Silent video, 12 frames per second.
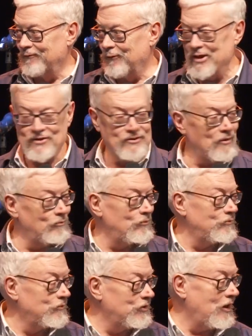went
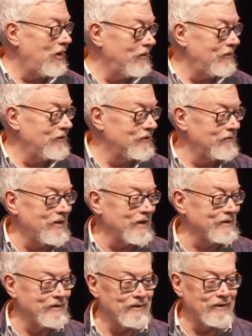some other
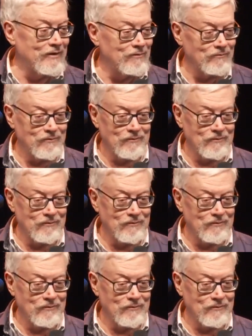direction.